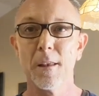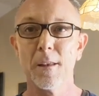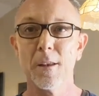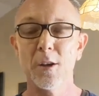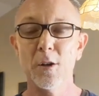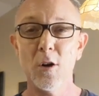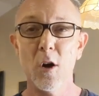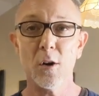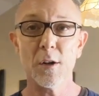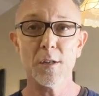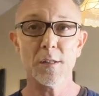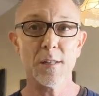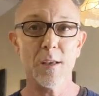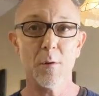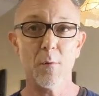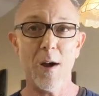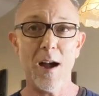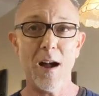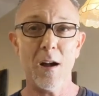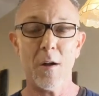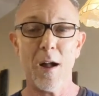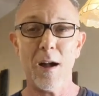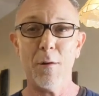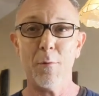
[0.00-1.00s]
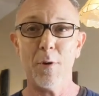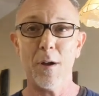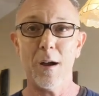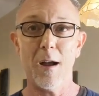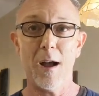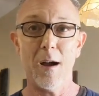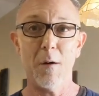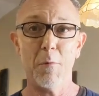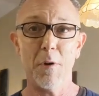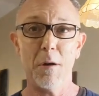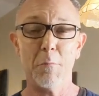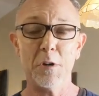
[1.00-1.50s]
you notice that, wow,
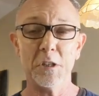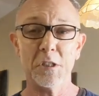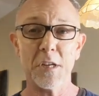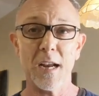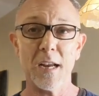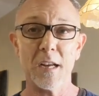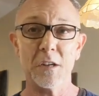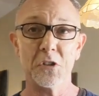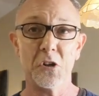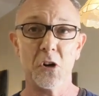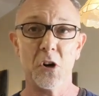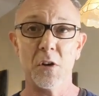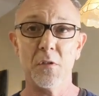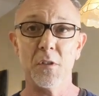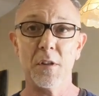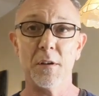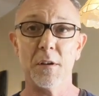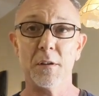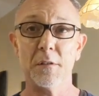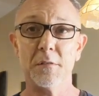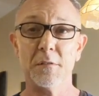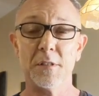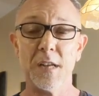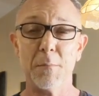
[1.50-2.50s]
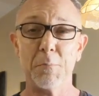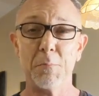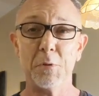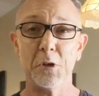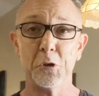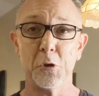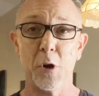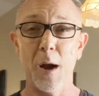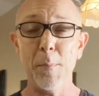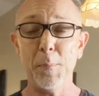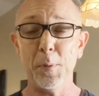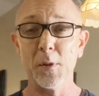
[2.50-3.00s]
I wish I could turn the
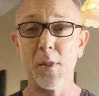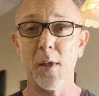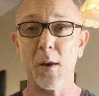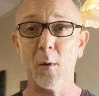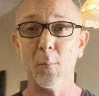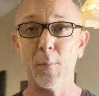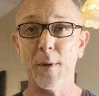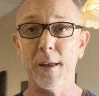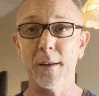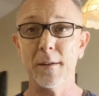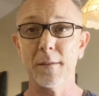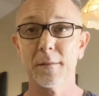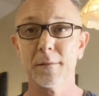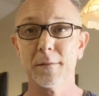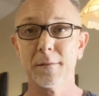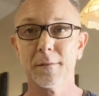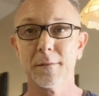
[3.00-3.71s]
temperature up a little bit.